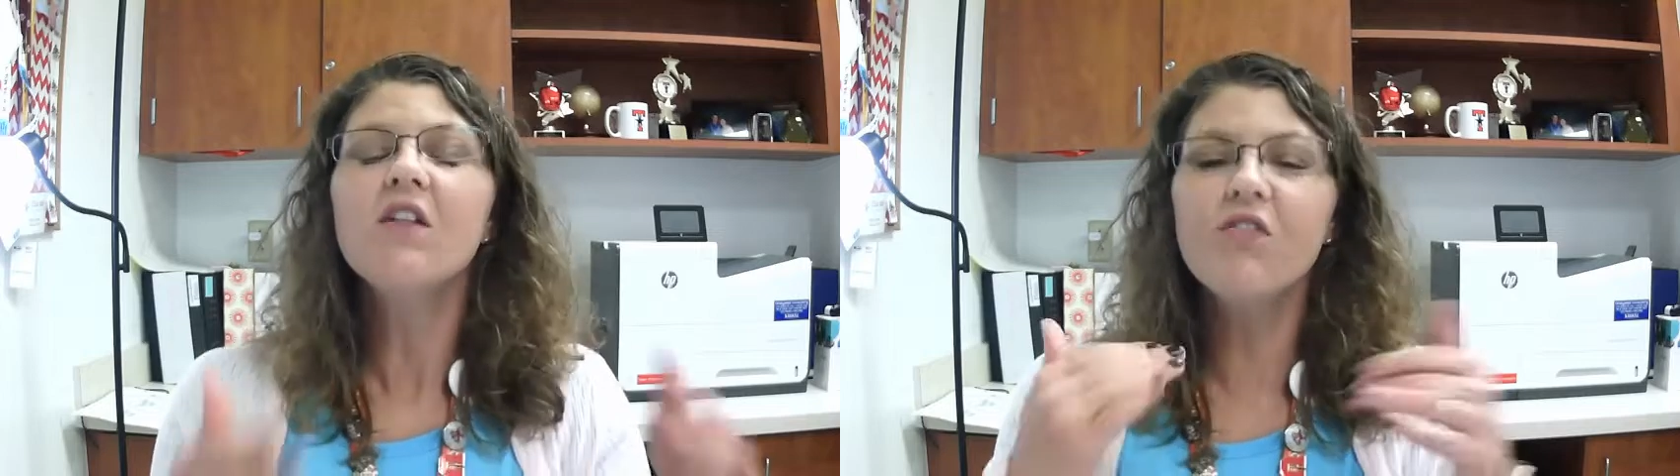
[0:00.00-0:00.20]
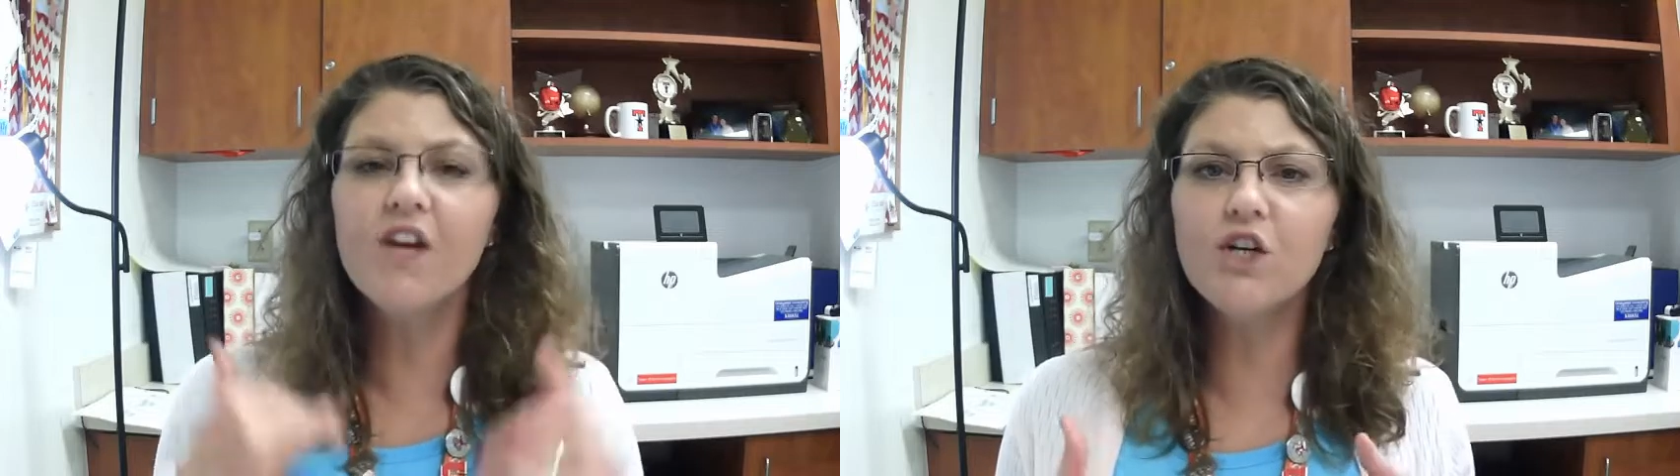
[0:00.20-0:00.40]

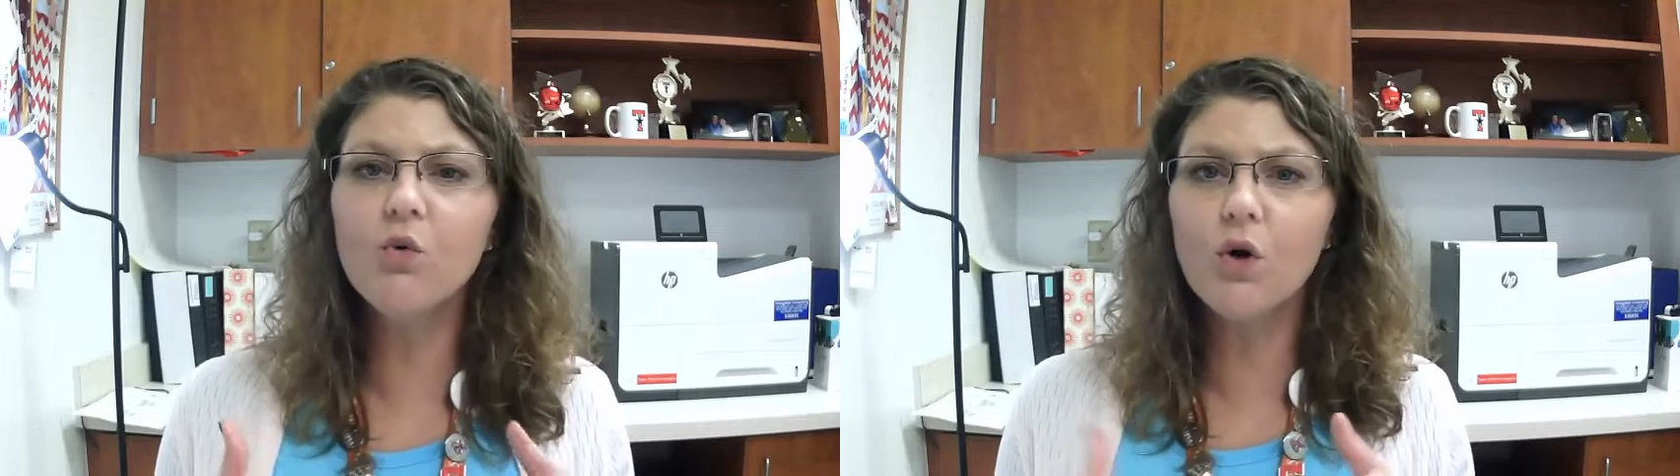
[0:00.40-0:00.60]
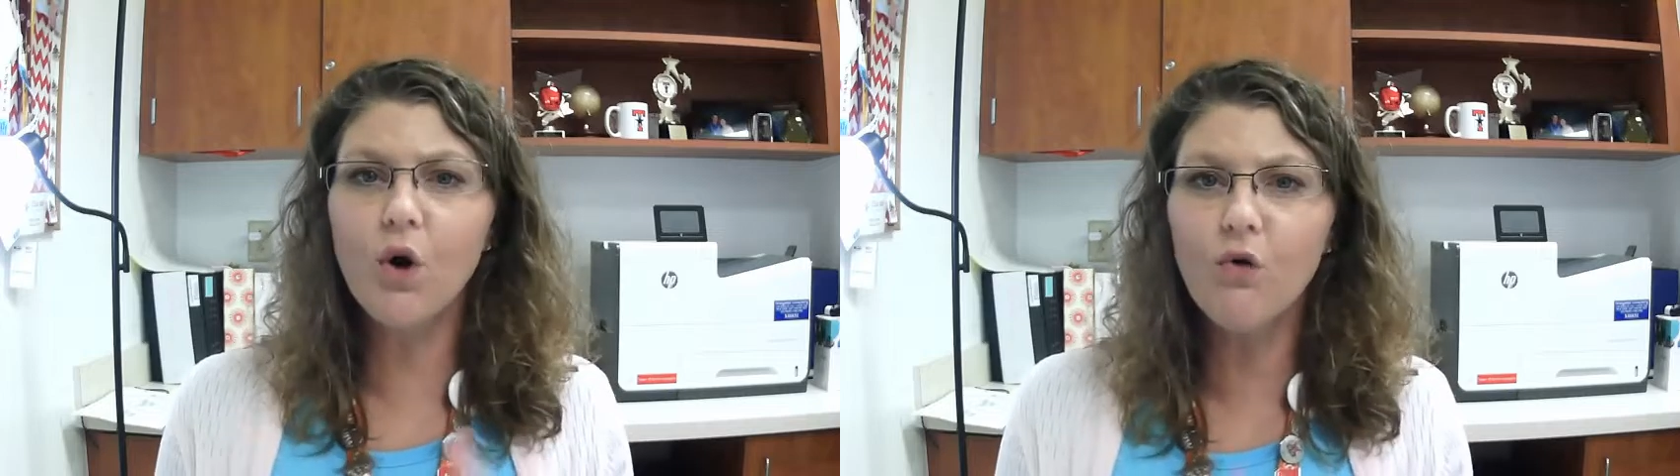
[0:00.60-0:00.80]
Then you
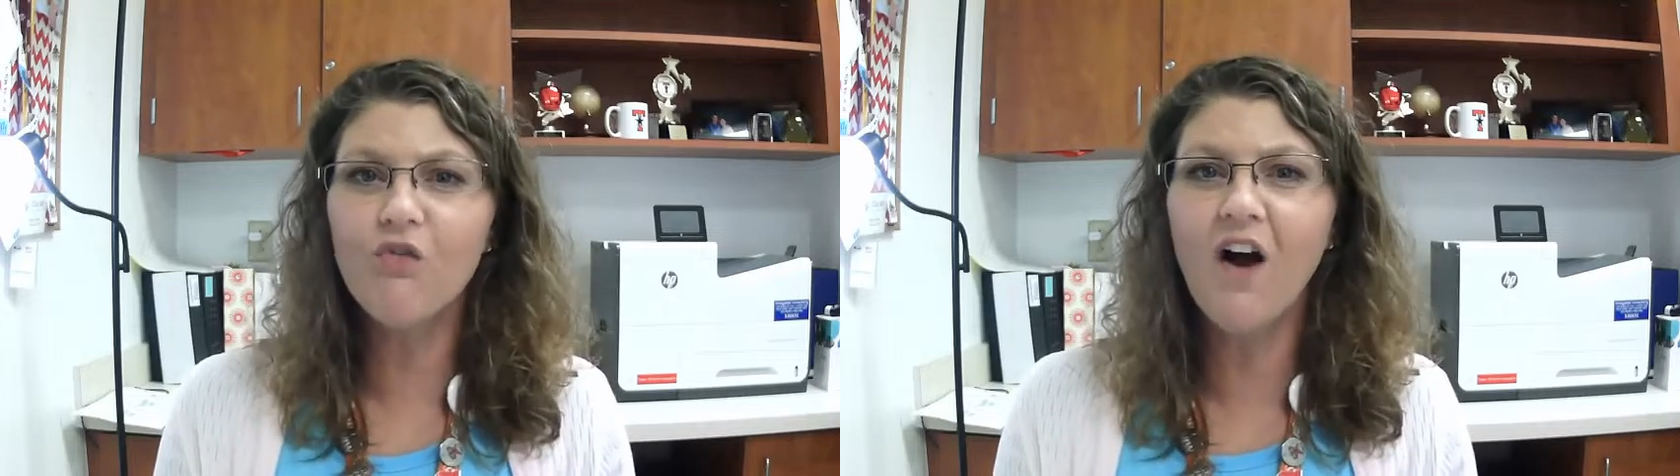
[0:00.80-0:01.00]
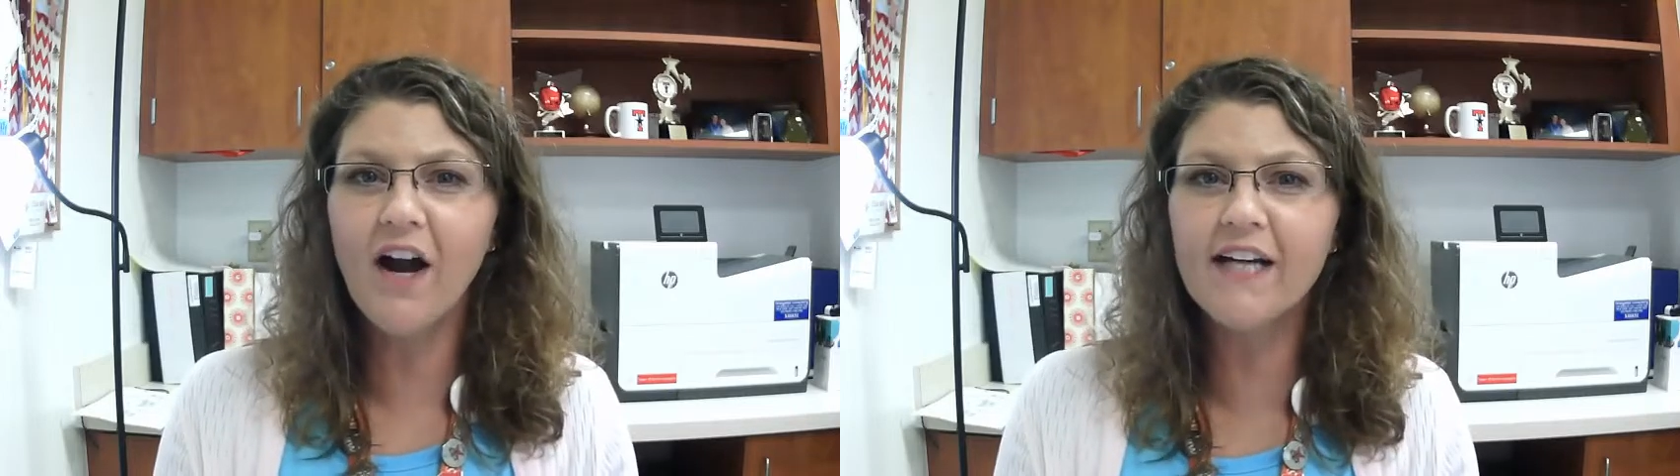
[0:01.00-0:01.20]
will go
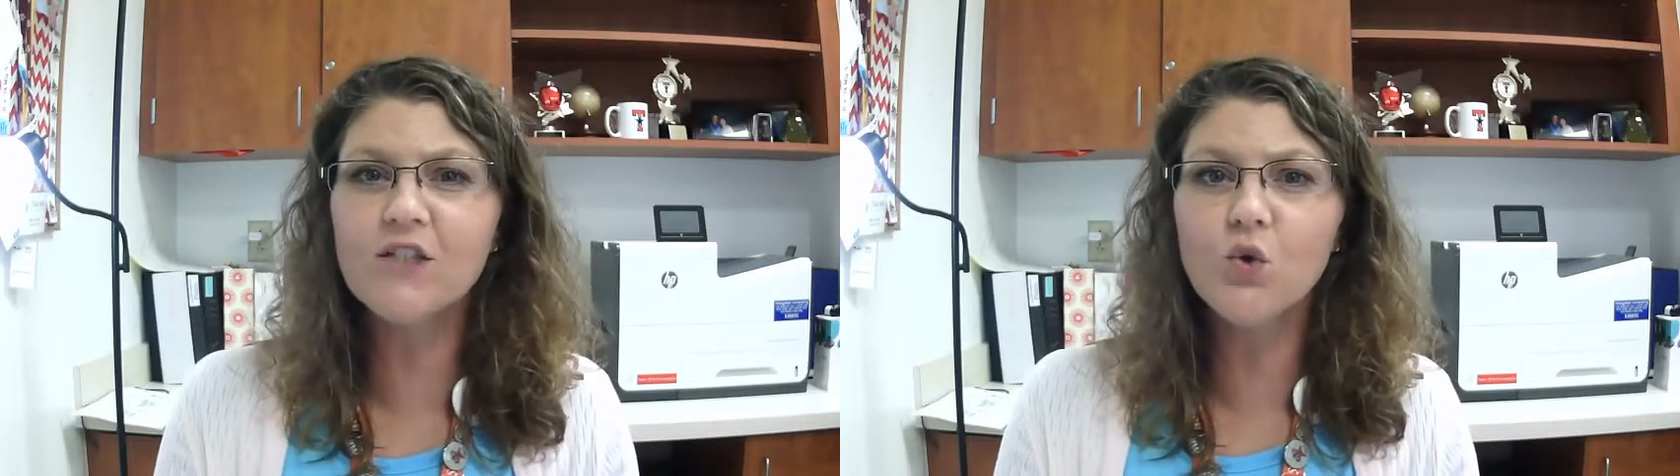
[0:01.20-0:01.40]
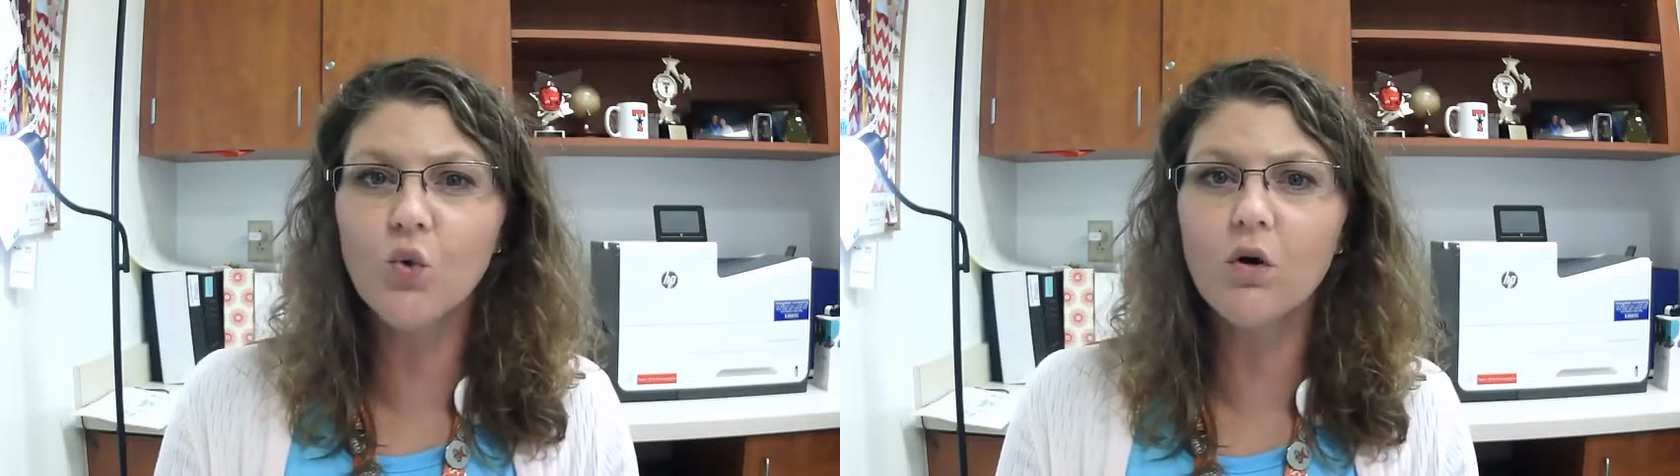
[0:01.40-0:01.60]

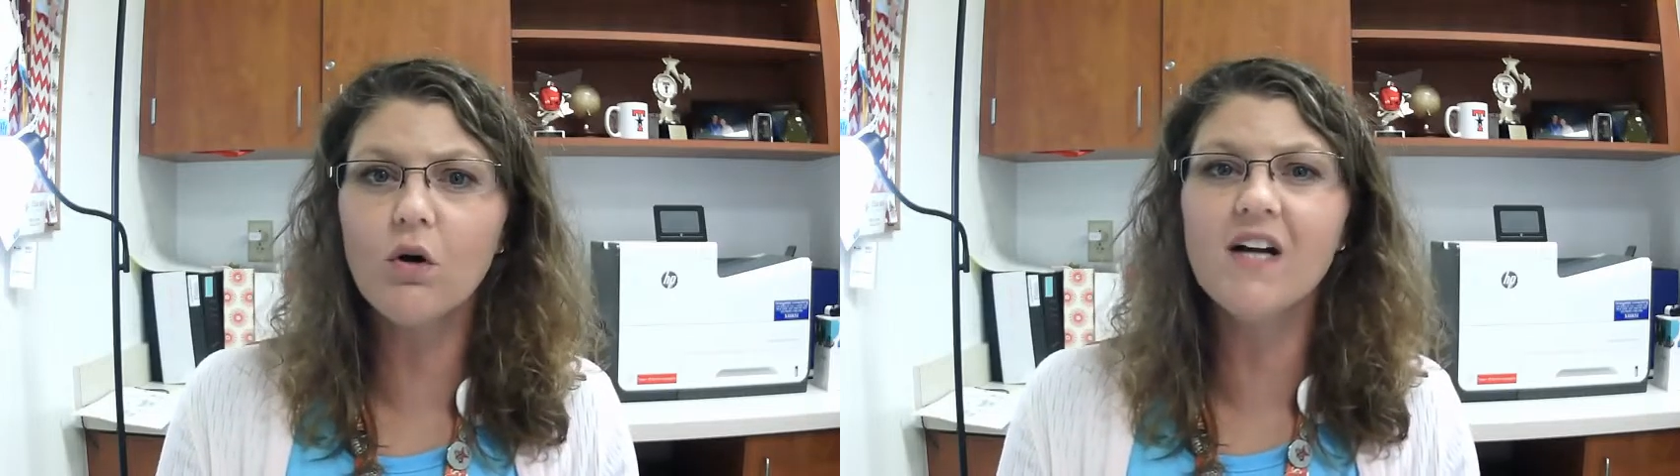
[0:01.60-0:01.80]
find your